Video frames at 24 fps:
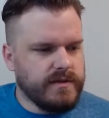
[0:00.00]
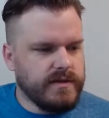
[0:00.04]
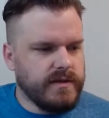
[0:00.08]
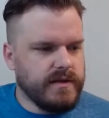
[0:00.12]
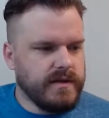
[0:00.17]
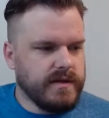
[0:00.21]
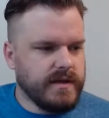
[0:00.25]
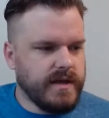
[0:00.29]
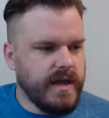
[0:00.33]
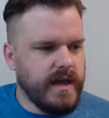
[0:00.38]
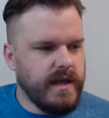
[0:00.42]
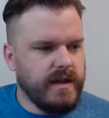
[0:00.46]

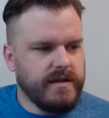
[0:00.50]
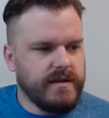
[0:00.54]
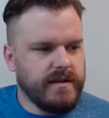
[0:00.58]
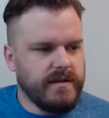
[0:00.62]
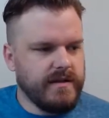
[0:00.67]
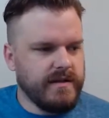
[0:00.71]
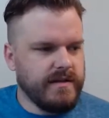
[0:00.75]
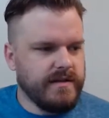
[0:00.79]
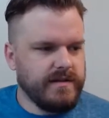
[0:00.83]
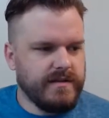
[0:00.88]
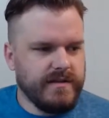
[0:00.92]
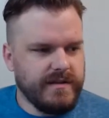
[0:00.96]

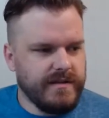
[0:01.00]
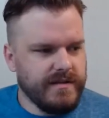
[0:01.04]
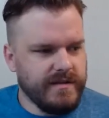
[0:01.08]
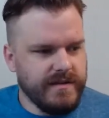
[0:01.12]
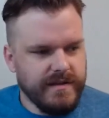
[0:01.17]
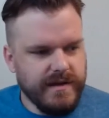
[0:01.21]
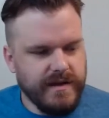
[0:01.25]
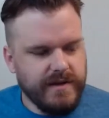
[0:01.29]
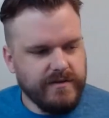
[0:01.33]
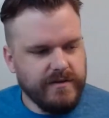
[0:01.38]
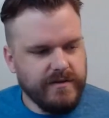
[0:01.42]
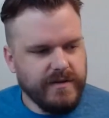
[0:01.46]
again,
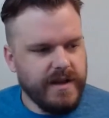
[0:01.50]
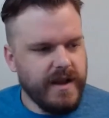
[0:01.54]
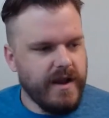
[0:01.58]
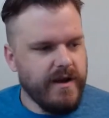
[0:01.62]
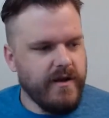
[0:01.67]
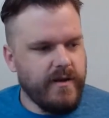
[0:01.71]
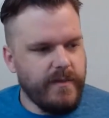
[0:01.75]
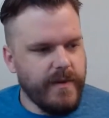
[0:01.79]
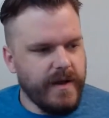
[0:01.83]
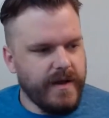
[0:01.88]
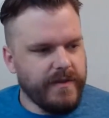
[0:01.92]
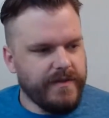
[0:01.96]
I don't
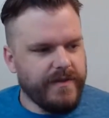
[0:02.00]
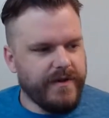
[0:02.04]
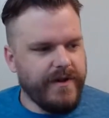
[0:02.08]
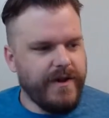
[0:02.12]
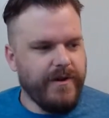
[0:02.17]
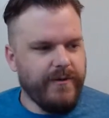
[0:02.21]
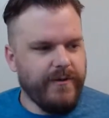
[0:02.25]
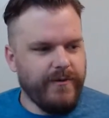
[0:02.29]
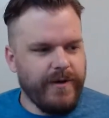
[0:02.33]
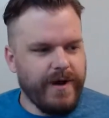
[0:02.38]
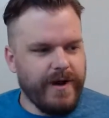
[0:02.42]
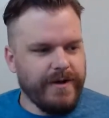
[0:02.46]
care about
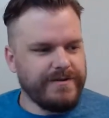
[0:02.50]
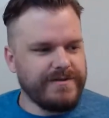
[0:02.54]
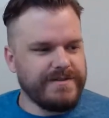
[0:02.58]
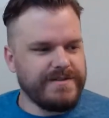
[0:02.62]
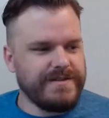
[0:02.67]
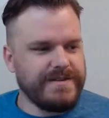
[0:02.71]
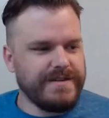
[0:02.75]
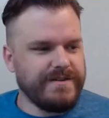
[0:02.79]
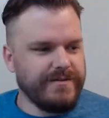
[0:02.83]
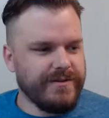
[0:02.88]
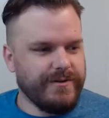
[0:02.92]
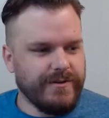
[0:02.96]
their wide
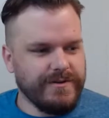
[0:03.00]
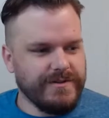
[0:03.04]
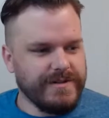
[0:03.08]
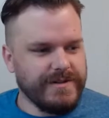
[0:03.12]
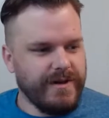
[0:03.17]
receiver core.